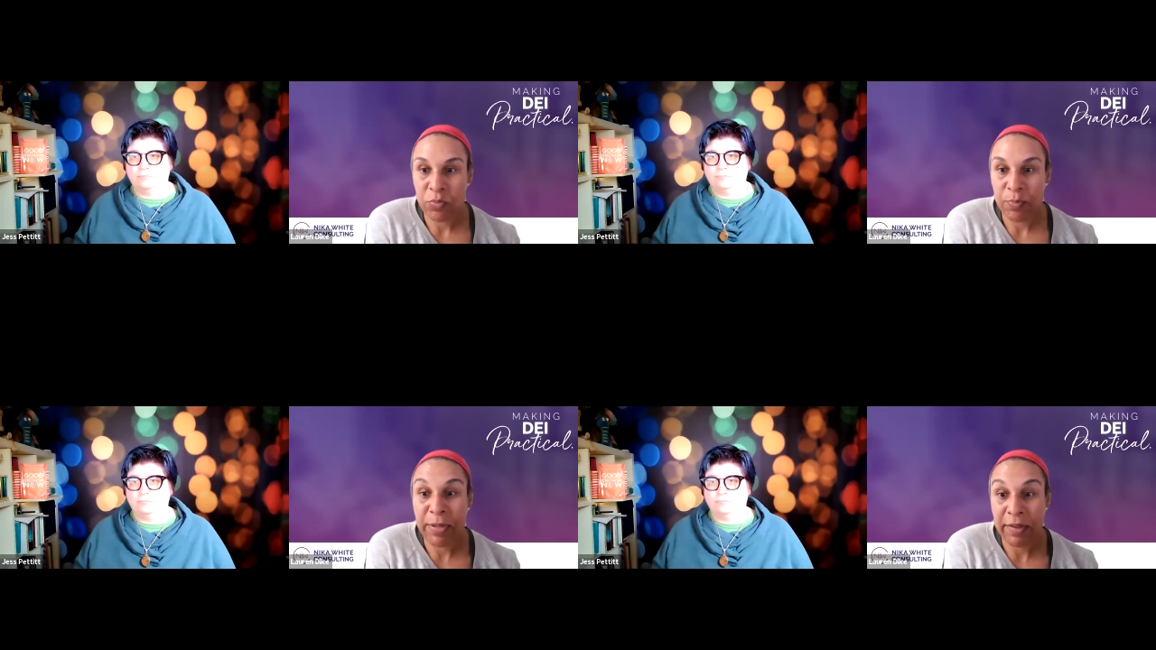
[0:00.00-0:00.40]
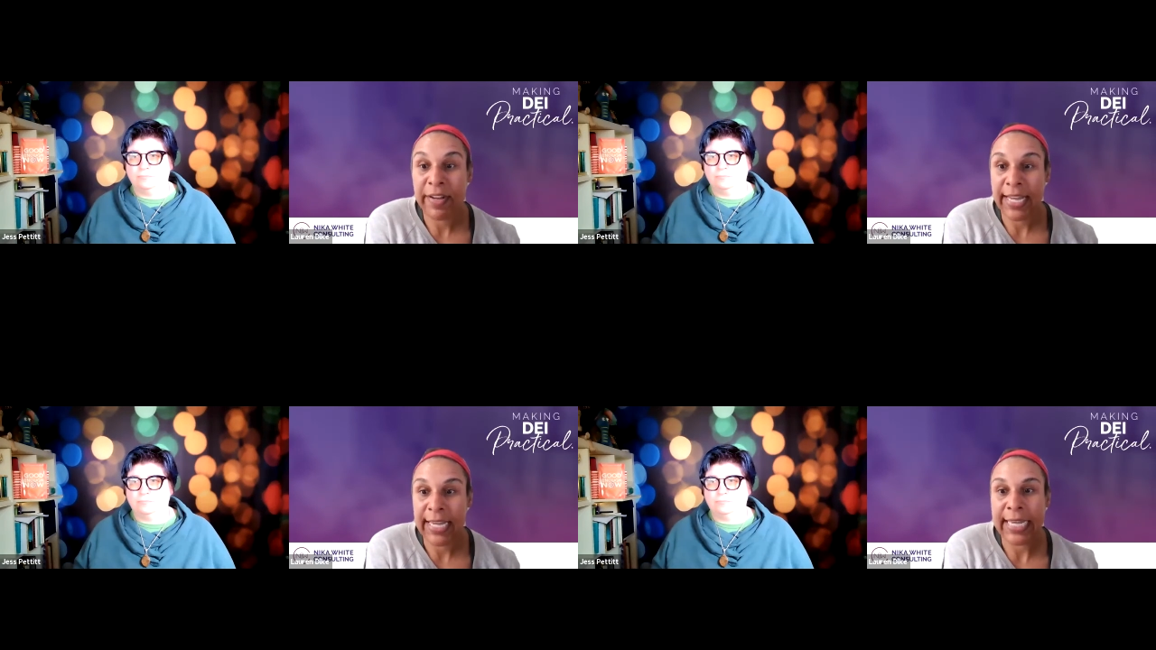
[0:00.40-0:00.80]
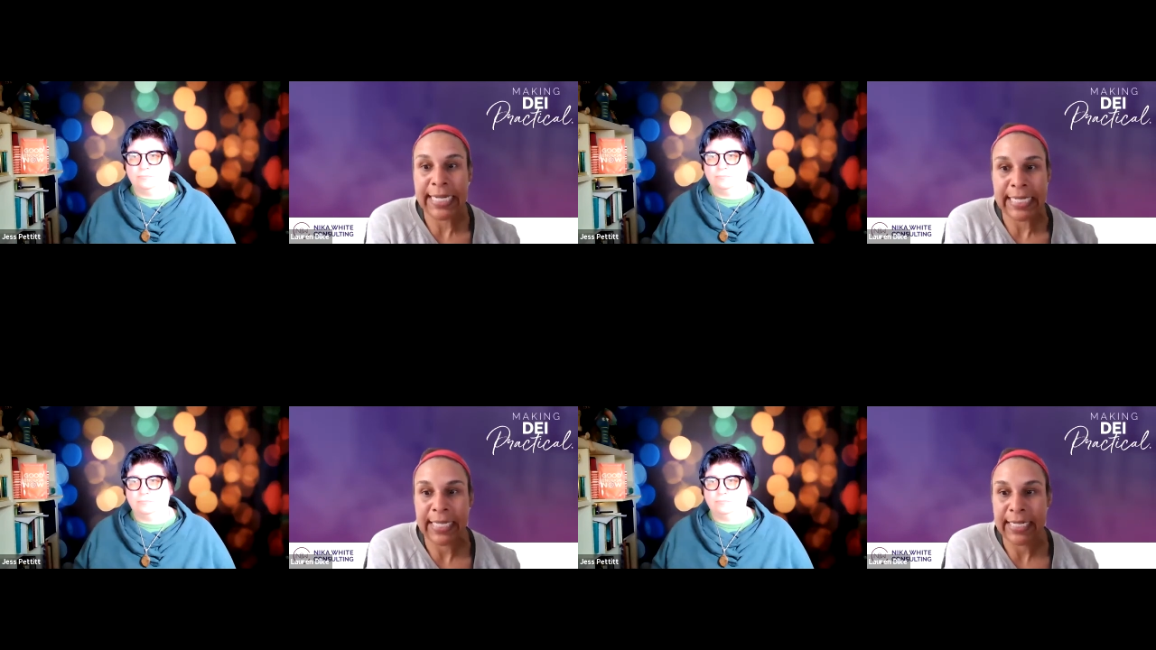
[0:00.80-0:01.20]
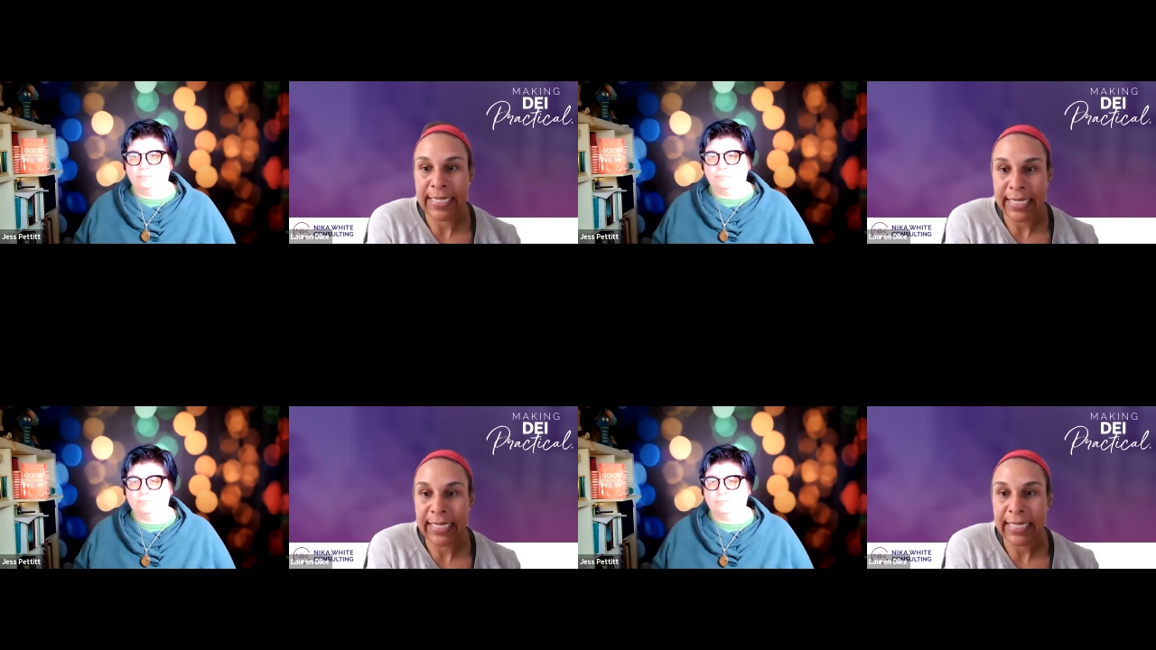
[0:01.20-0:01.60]
Speaker 1: pivoting into the
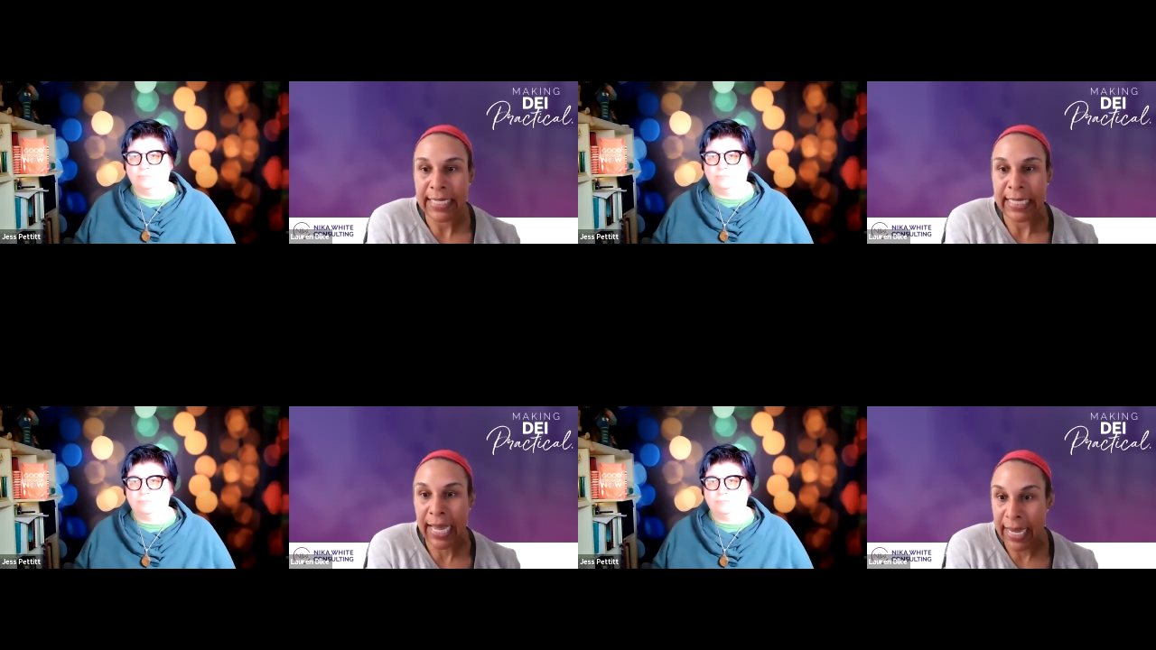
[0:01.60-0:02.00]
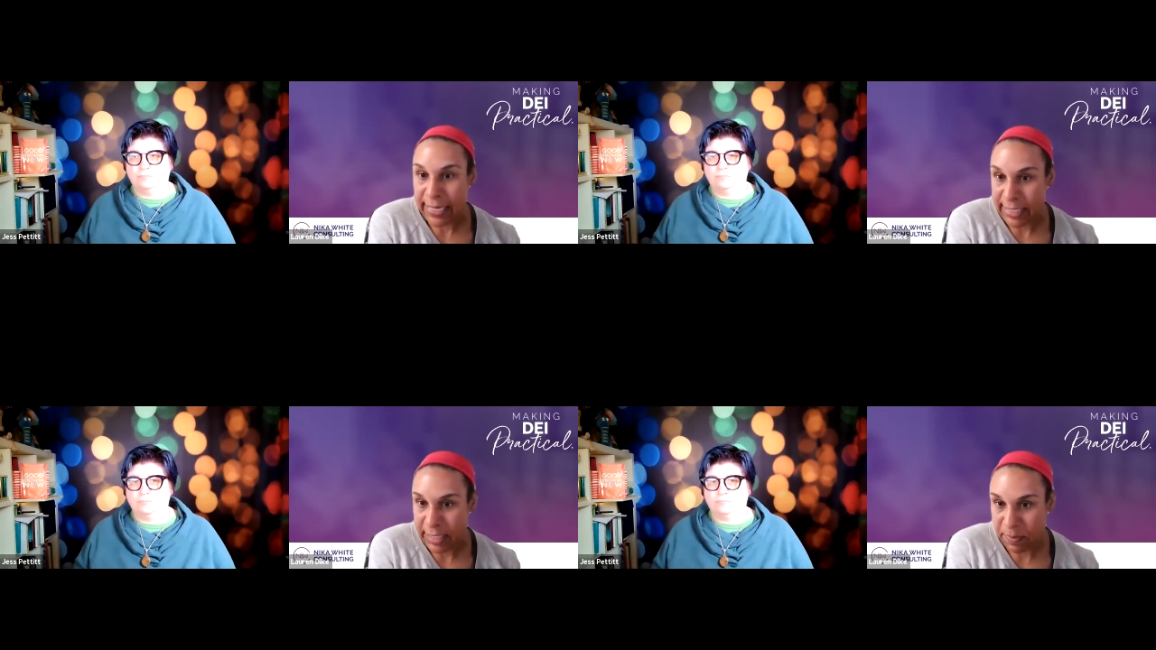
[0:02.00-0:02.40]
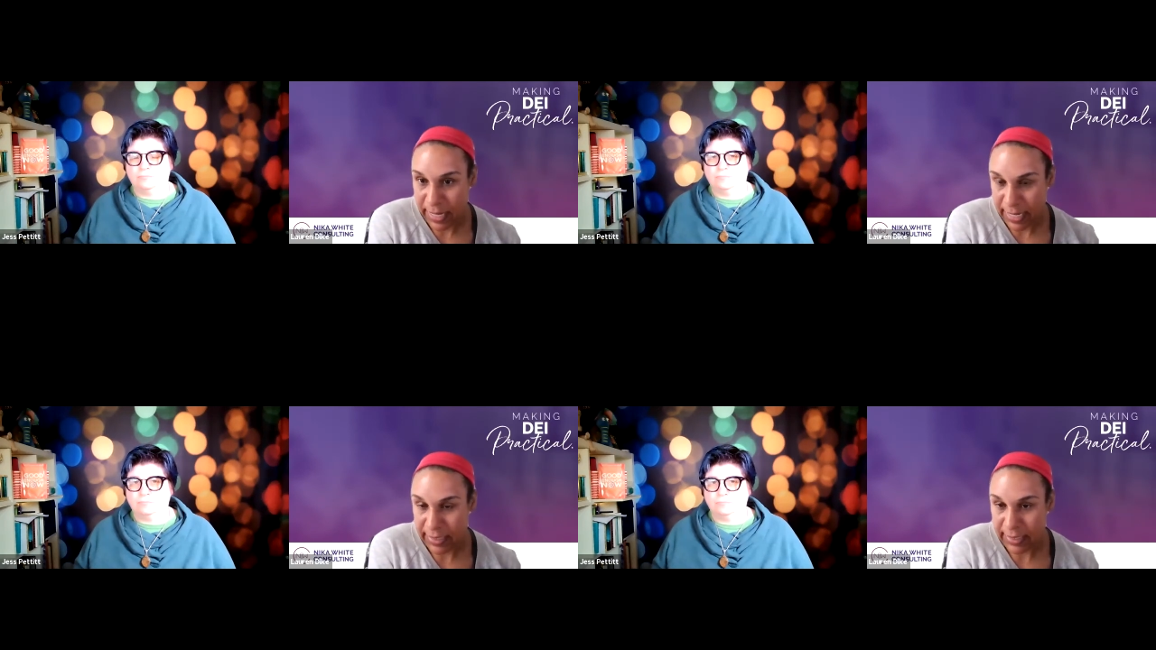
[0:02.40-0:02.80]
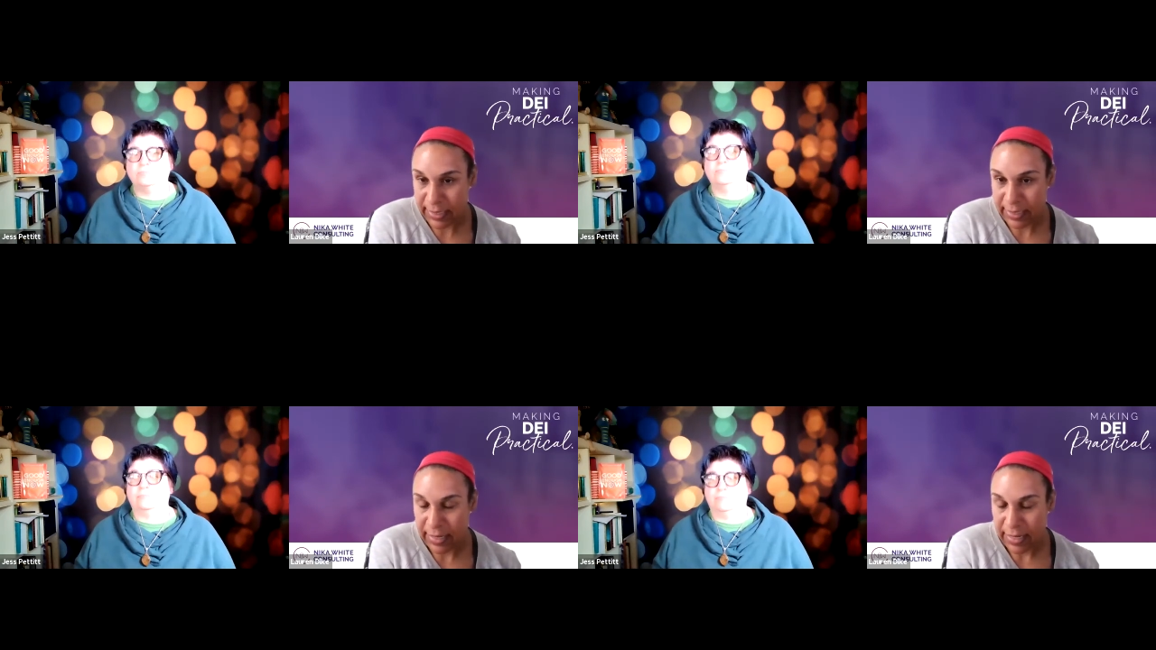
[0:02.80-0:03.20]
DEI space